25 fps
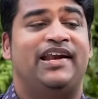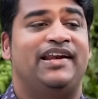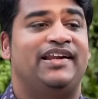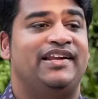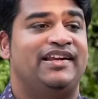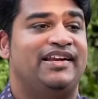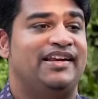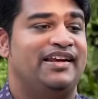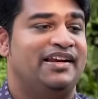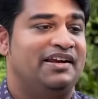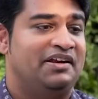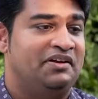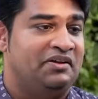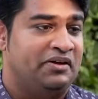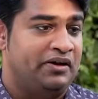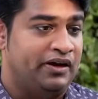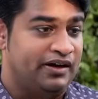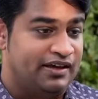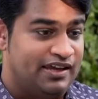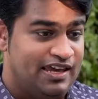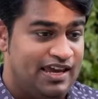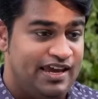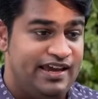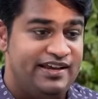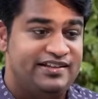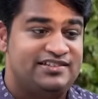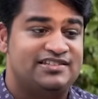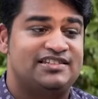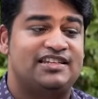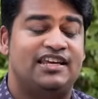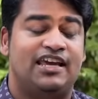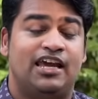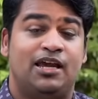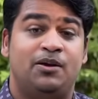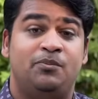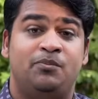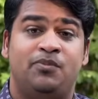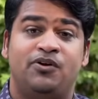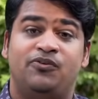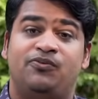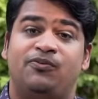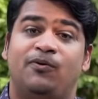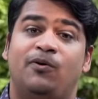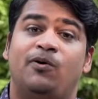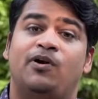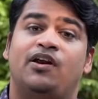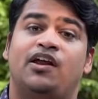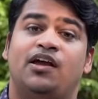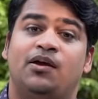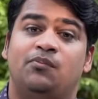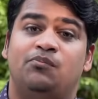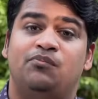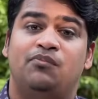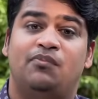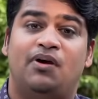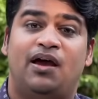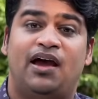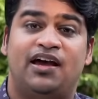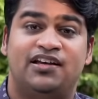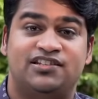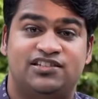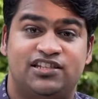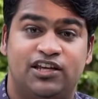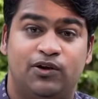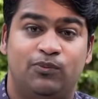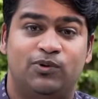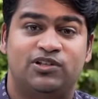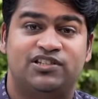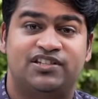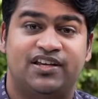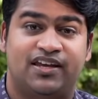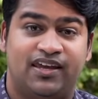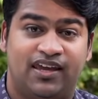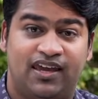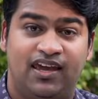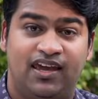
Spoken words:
When a case came before him as he was a